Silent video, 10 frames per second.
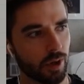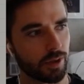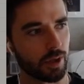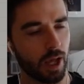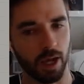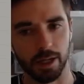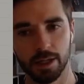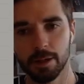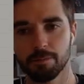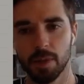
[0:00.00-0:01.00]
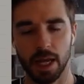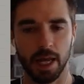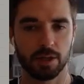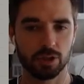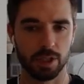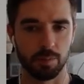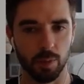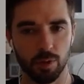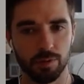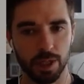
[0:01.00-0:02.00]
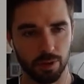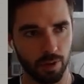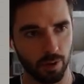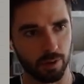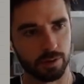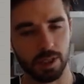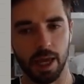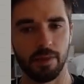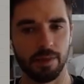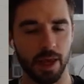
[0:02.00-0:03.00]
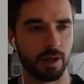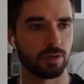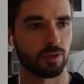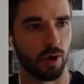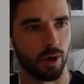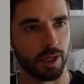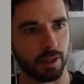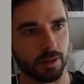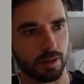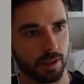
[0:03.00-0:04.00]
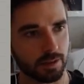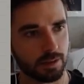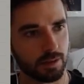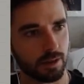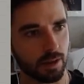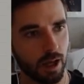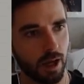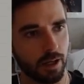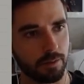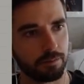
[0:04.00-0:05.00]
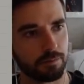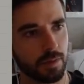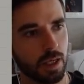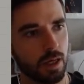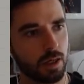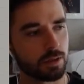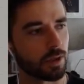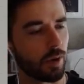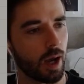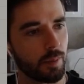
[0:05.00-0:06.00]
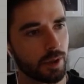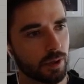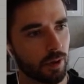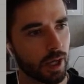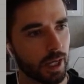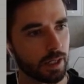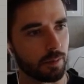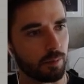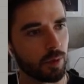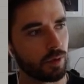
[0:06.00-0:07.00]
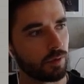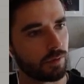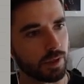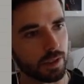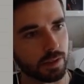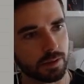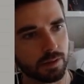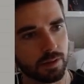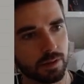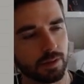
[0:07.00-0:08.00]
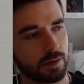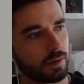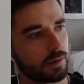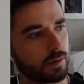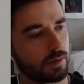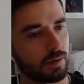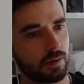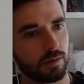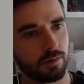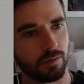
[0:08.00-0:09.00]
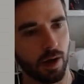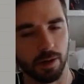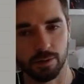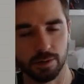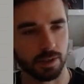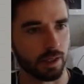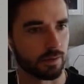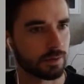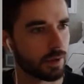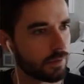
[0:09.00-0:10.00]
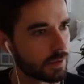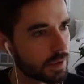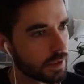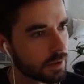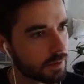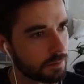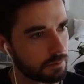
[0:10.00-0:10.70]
the line and actually moving those and then drawing this line. So I'm going to go ahead and move these final set of surfaces,